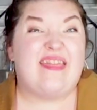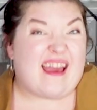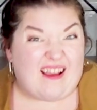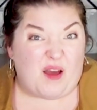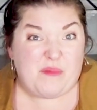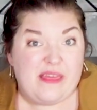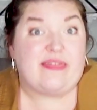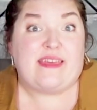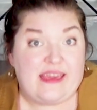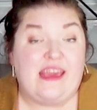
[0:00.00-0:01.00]
That got me
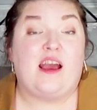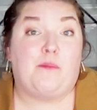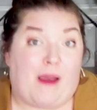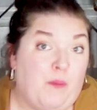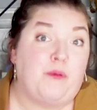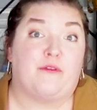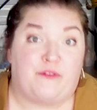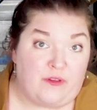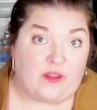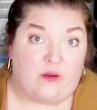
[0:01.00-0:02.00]
thinking about
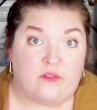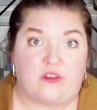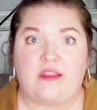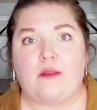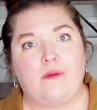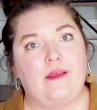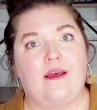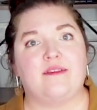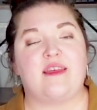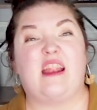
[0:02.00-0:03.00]
portfolios, and I
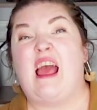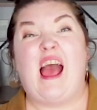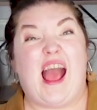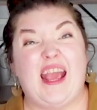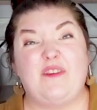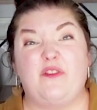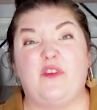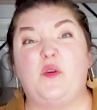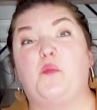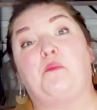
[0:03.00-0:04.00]
realized that I have a
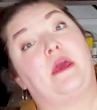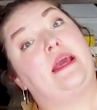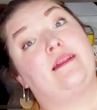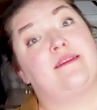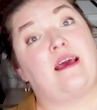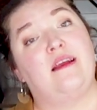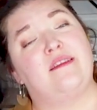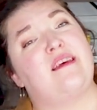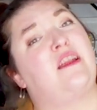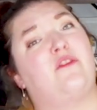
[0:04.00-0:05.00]
few big
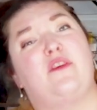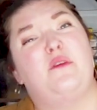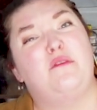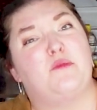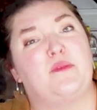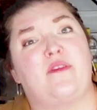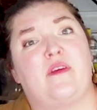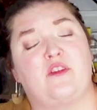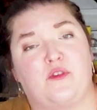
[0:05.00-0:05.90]
insights and a few specific